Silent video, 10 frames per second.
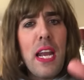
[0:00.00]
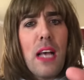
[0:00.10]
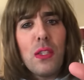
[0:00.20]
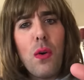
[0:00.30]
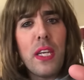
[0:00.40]

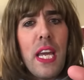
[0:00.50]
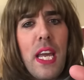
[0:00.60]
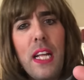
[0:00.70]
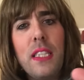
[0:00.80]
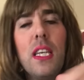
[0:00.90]
How's all the
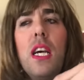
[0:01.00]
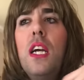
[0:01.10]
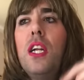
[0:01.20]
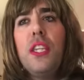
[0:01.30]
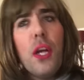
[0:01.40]
kids?
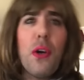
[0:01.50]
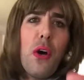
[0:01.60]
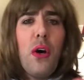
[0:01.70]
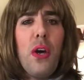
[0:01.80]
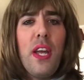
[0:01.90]
They're
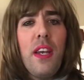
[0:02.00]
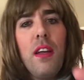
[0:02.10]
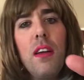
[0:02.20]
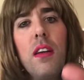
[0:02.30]
good.